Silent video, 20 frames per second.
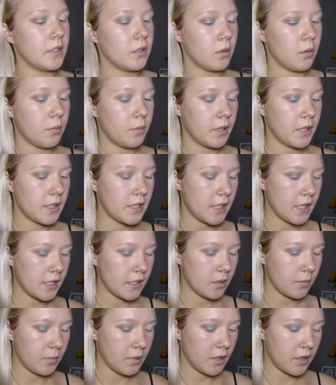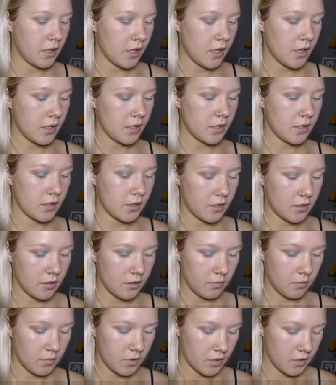so I'm going to take some of this.
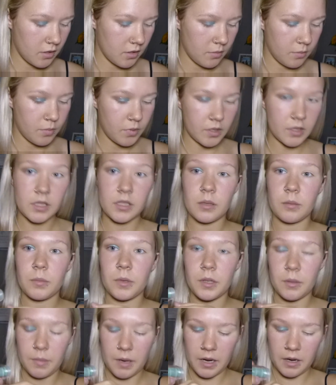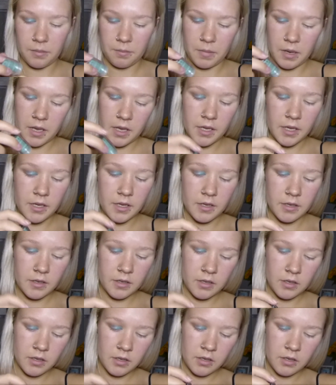I'm just going to put some on the back of my hand.